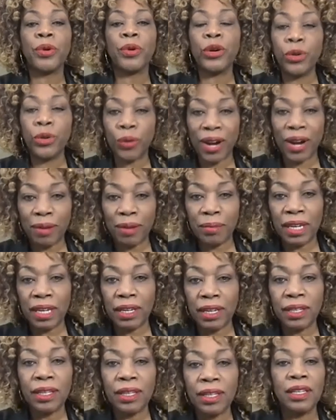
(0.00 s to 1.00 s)

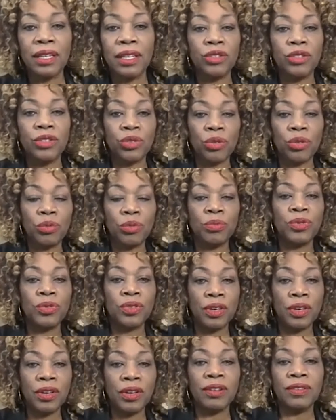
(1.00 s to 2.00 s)
programming, in
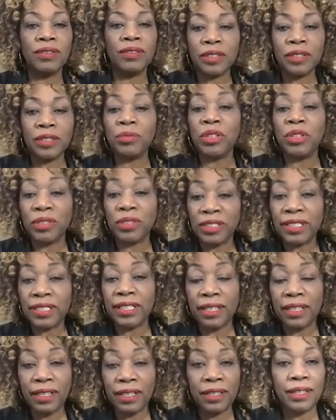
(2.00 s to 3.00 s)
terms of
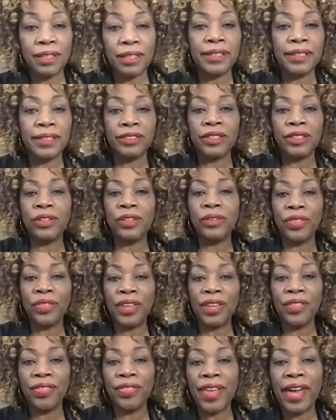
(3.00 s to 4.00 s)
community. Do you
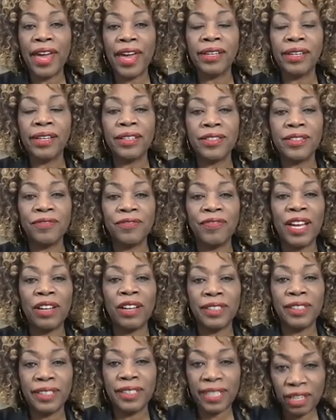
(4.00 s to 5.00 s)
think that is
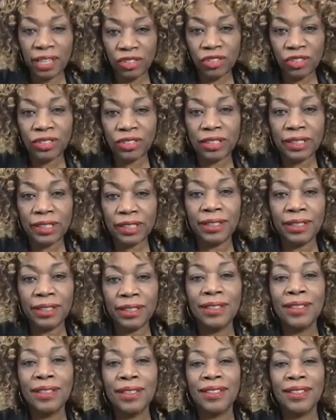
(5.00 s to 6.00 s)

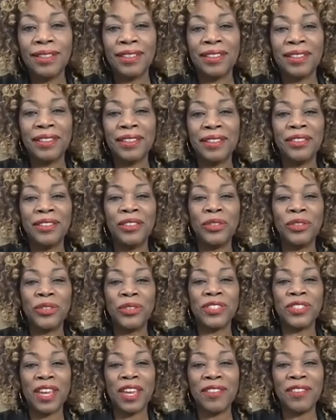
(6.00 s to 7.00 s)
foundationally
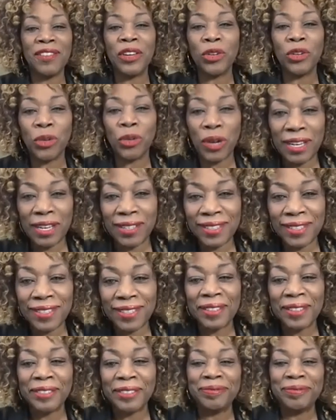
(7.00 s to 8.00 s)
your saving
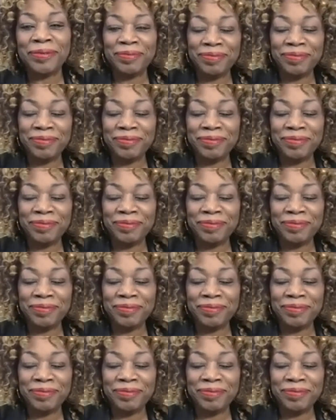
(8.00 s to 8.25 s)
grace?